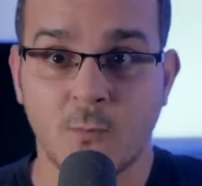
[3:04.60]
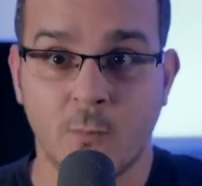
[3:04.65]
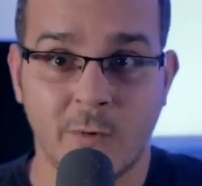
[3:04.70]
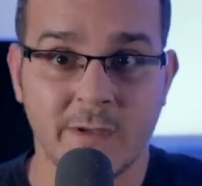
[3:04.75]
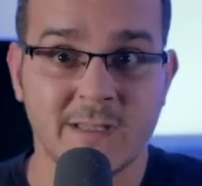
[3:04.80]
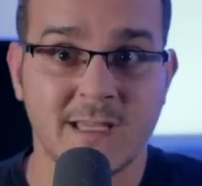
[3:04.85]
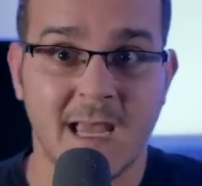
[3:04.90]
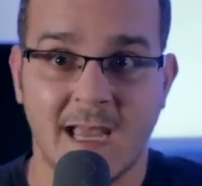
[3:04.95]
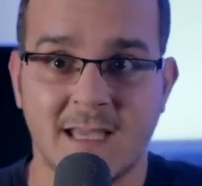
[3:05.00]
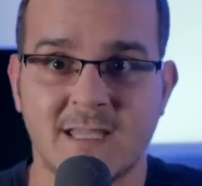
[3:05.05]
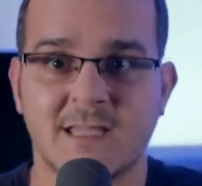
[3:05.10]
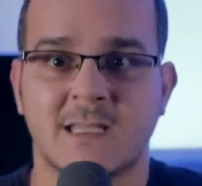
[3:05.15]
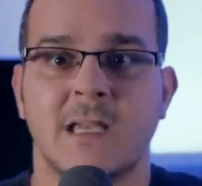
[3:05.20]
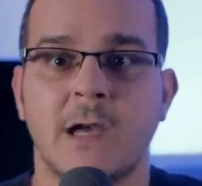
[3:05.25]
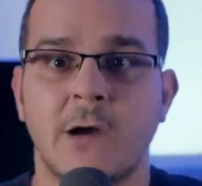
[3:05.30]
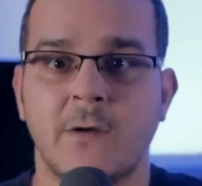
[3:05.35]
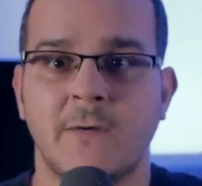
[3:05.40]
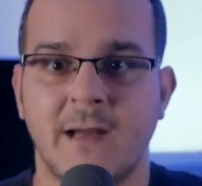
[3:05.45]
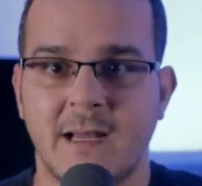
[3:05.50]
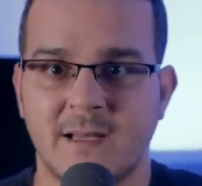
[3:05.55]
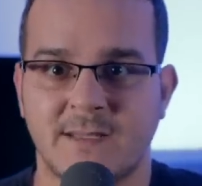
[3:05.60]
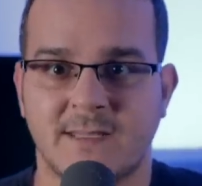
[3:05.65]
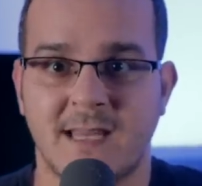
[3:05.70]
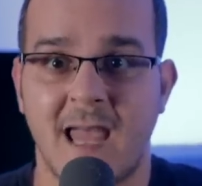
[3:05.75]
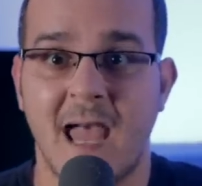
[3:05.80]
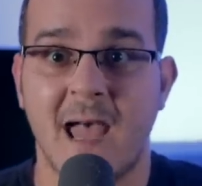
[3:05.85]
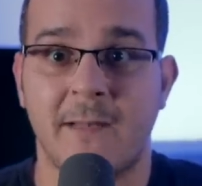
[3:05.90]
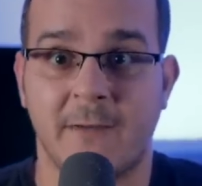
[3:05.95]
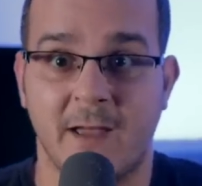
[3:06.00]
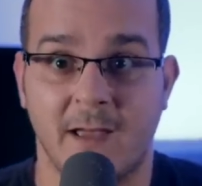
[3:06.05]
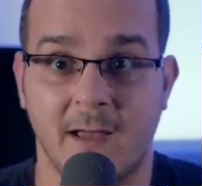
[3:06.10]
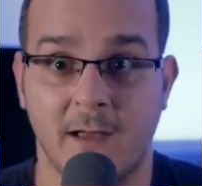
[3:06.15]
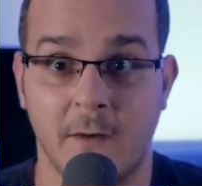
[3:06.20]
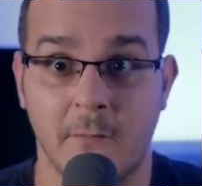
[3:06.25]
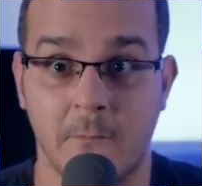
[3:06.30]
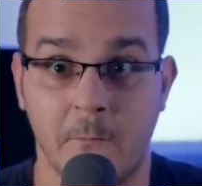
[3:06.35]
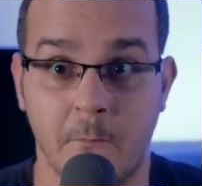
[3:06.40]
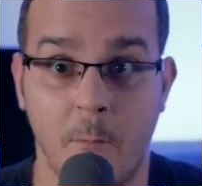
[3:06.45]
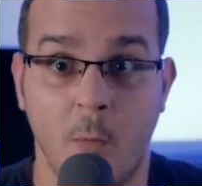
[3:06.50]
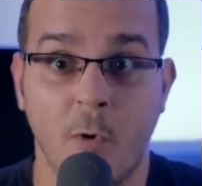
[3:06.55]
was a serious stabbing.
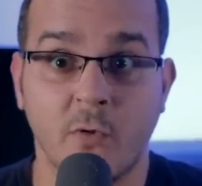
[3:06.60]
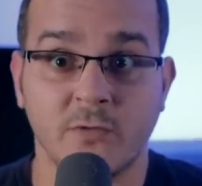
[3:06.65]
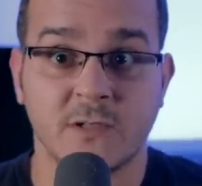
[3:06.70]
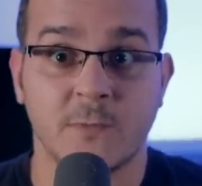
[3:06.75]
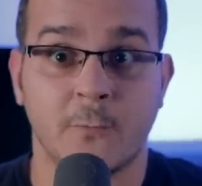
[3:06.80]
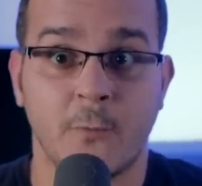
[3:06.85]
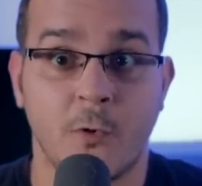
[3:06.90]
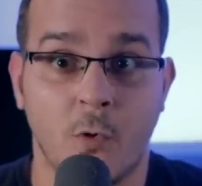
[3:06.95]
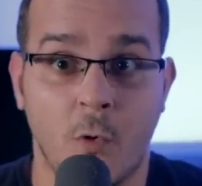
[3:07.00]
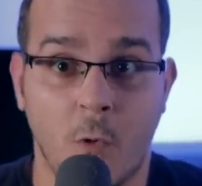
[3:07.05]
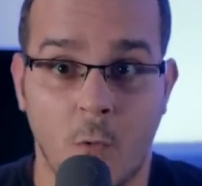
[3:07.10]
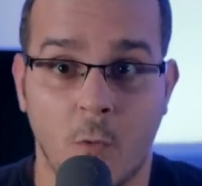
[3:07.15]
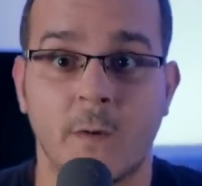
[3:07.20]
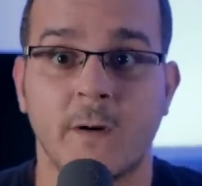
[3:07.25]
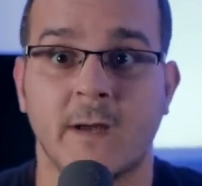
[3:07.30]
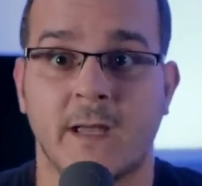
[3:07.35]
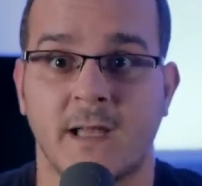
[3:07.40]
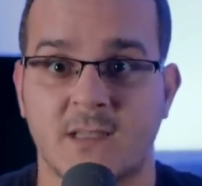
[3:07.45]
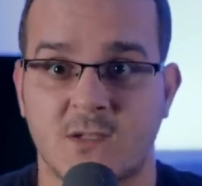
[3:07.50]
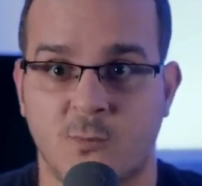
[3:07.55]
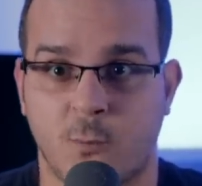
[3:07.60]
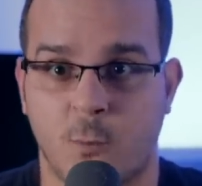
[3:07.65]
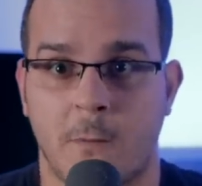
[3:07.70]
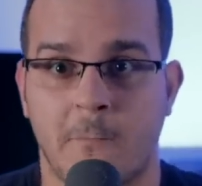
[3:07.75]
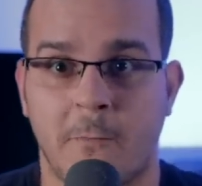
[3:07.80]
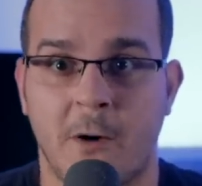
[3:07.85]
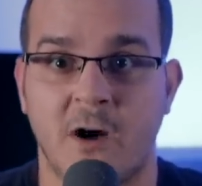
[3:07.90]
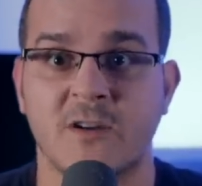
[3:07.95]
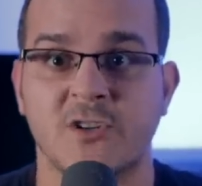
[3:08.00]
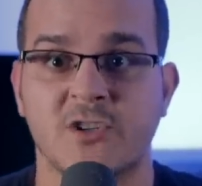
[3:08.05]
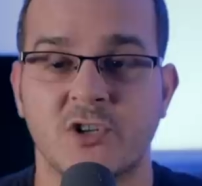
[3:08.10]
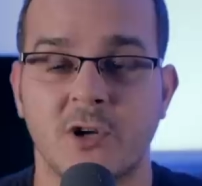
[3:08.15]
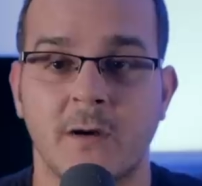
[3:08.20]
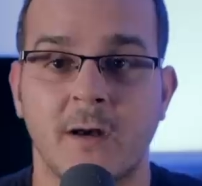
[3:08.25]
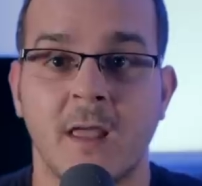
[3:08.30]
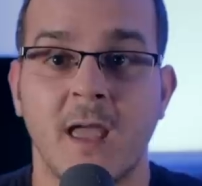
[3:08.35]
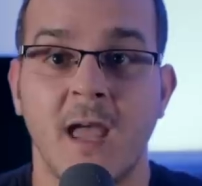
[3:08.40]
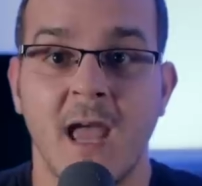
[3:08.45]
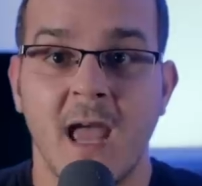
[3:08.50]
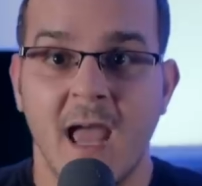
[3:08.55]
Multiple organs were
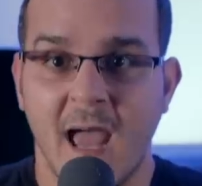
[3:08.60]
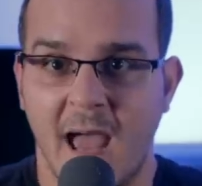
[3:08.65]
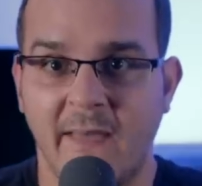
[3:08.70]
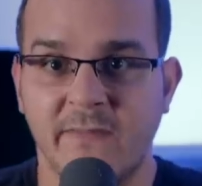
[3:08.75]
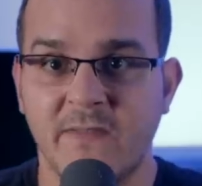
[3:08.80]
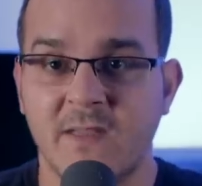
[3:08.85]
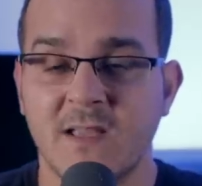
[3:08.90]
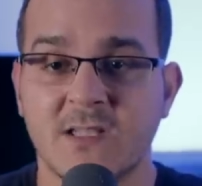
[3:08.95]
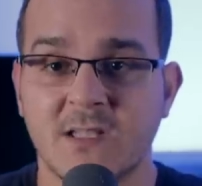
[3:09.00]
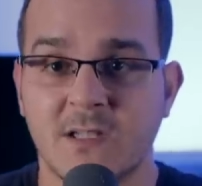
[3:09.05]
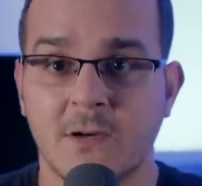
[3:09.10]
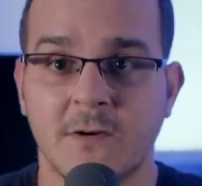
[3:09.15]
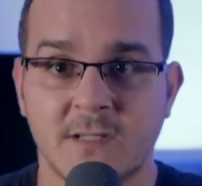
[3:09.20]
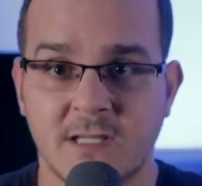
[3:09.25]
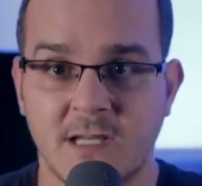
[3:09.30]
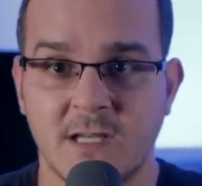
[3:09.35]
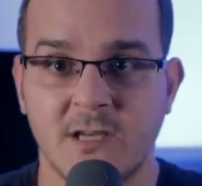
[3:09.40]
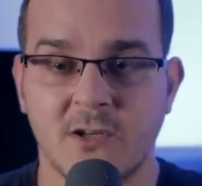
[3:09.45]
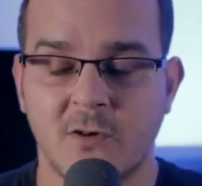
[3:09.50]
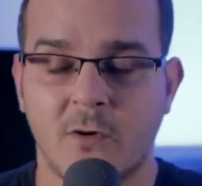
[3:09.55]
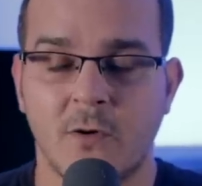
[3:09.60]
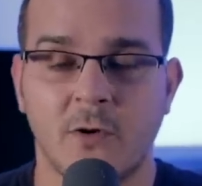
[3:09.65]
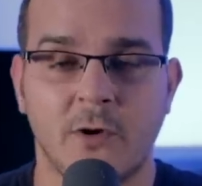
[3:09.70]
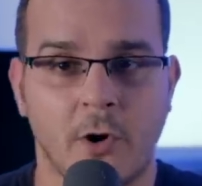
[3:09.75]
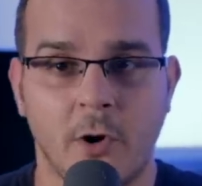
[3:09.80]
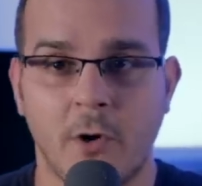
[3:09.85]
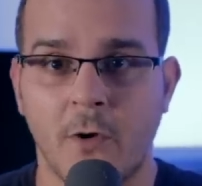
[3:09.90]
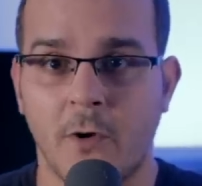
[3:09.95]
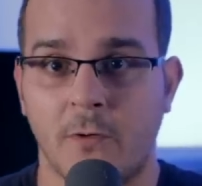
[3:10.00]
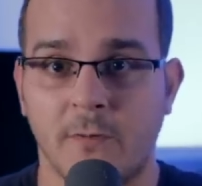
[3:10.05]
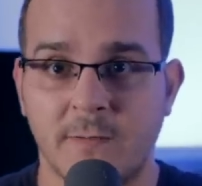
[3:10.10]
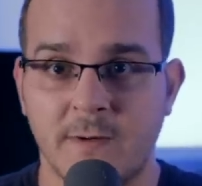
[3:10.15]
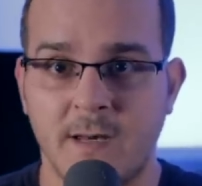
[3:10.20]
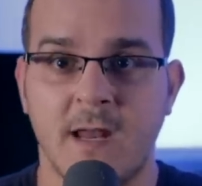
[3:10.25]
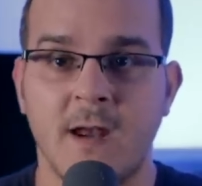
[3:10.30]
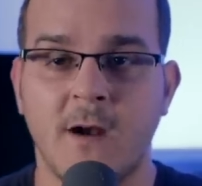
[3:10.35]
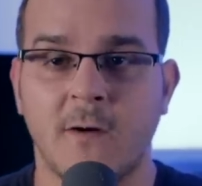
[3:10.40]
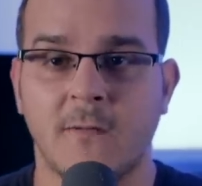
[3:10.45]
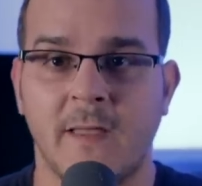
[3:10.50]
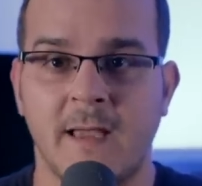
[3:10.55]
punctured, and this 13-year-old girl
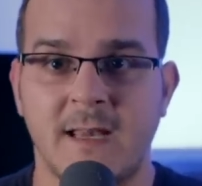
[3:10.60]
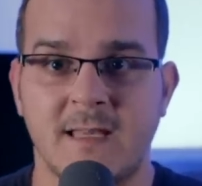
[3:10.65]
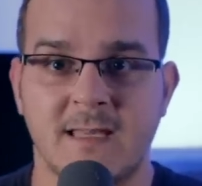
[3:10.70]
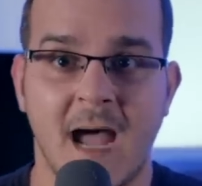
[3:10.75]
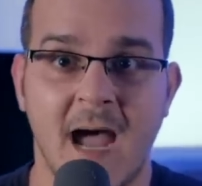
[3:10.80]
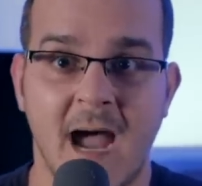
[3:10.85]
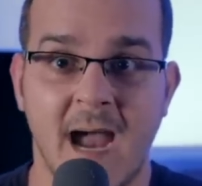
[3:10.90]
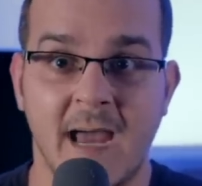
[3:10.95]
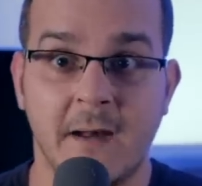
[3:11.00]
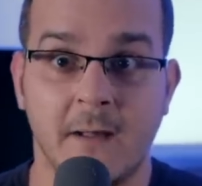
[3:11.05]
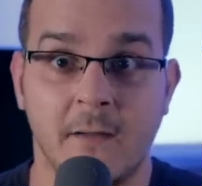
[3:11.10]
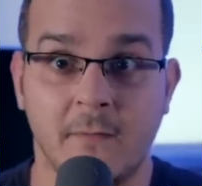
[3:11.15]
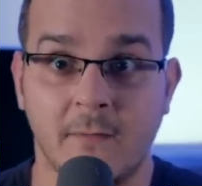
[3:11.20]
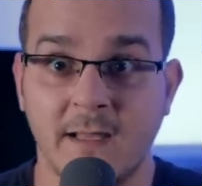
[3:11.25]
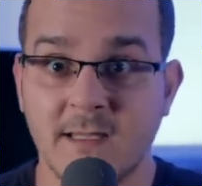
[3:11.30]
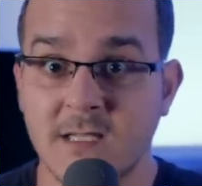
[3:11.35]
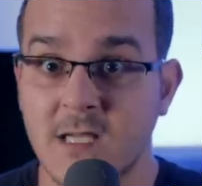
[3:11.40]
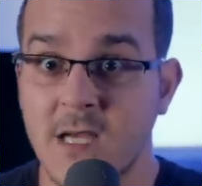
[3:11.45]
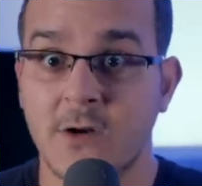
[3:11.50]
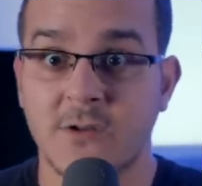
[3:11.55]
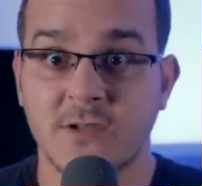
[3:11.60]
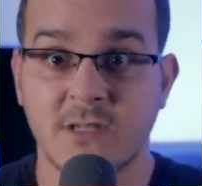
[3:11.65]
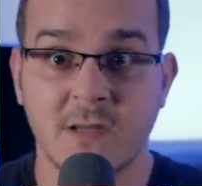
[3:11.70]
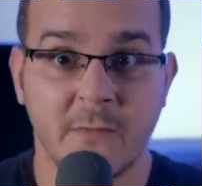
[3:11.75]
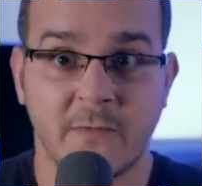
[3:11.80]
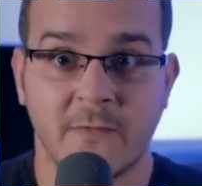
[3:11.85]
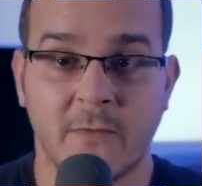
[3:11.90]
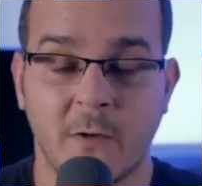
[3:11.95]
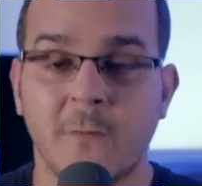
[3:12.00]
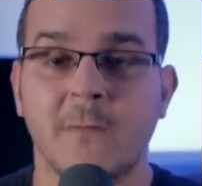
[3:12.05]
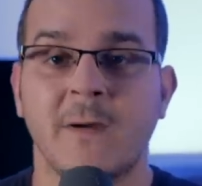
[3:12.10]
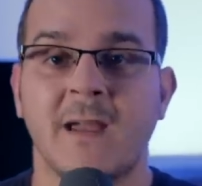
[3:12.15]
nearly died. Let's hear some of her